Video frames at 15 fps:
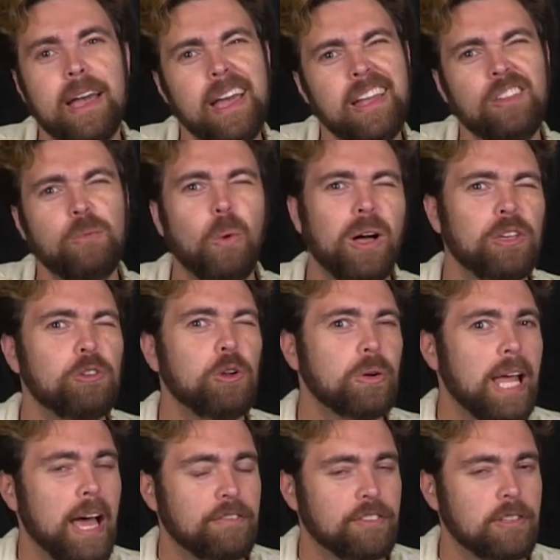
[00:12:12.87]
and while you
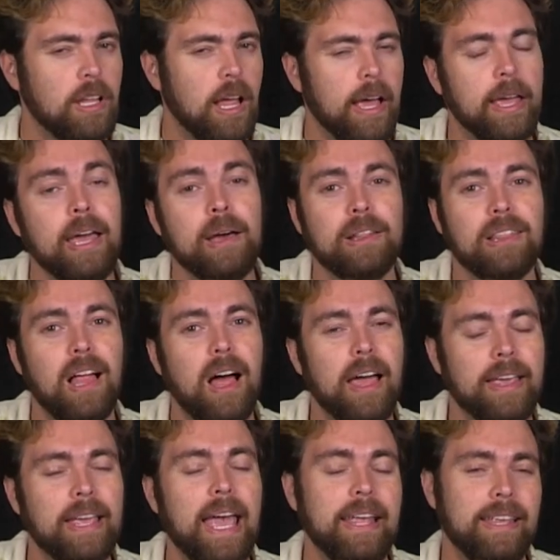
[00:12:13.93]
don't have to lie,
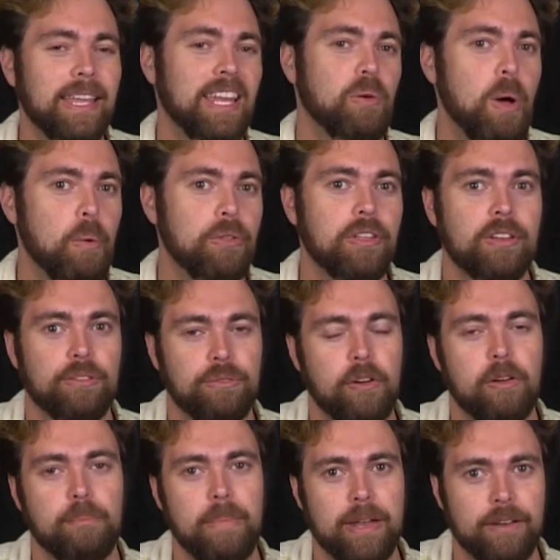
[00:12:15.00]
lying and getting away with it is
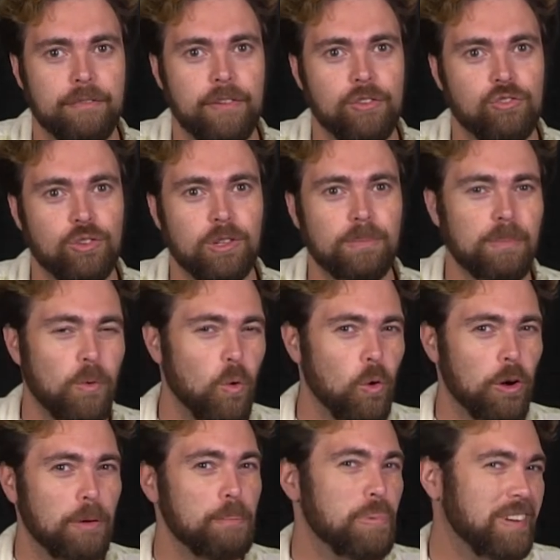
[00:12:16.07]
very beneficial,
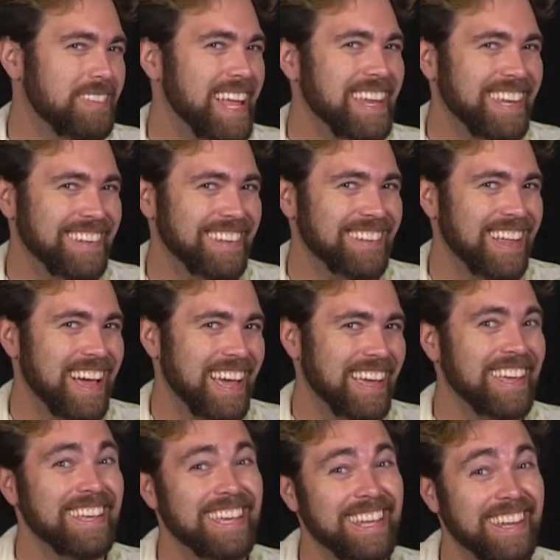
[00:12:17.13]
or pretending to
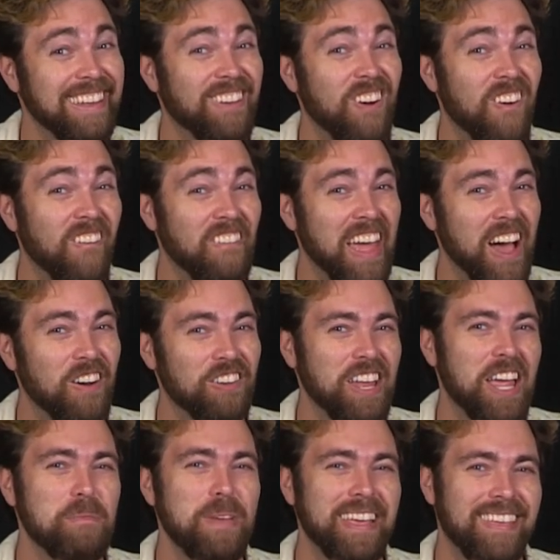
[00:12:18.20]
lie, getting called out
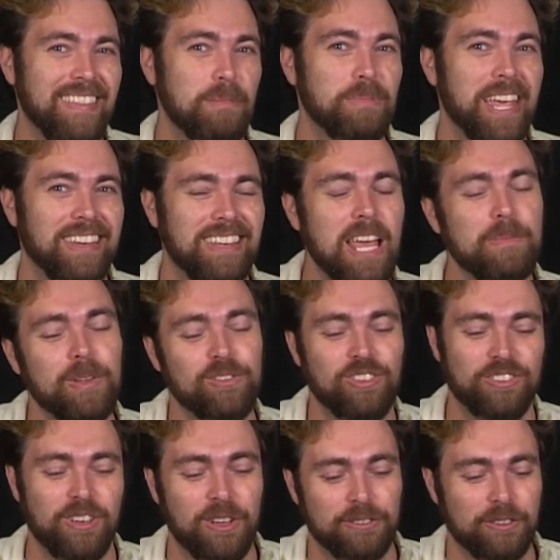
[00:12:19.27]
and making them take damage
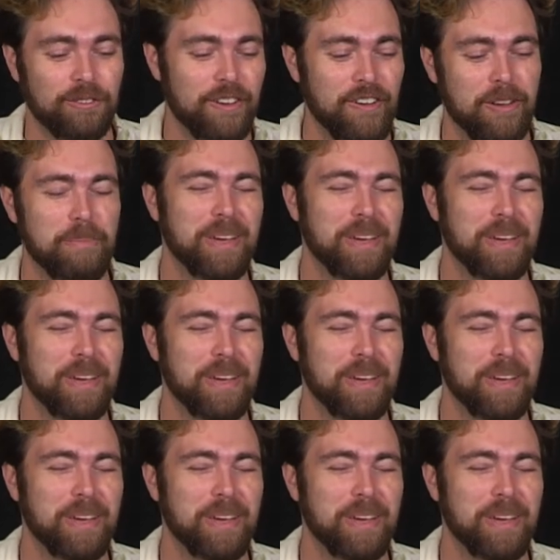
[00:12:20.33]
is also very